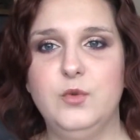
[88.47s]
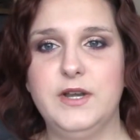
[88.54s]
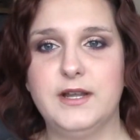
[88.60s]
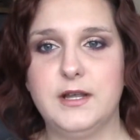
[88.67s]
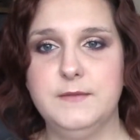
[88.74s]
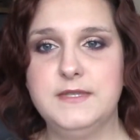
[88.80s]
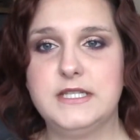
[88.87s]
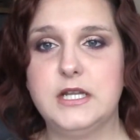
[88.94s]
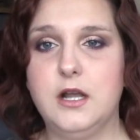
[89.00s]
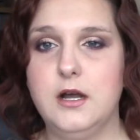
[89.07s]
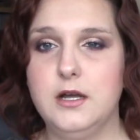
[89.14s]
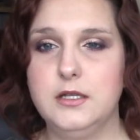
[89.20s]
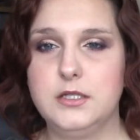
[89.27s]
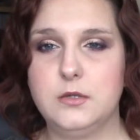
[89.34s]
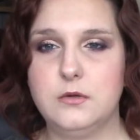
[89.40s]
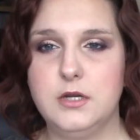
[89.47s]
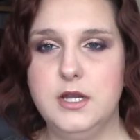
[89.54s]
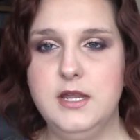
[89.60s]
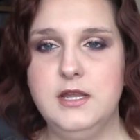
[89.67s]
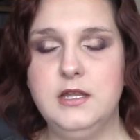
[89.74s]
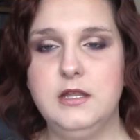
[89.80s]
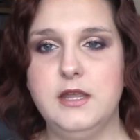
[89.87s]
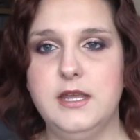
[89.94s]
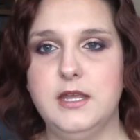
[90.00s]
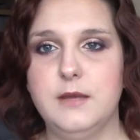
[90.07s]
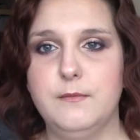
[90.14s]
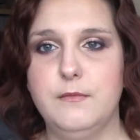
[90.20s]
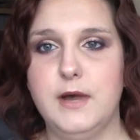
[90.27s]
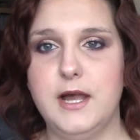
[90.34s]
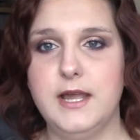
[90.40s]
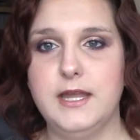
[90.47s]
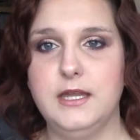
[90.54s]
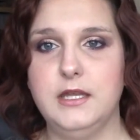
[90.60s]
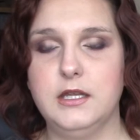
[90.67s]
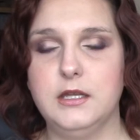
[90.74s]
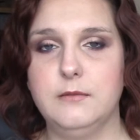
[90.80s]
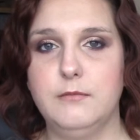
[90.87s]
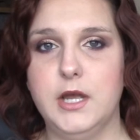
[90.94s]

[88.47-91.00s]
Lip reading: when it comes to contouring, like my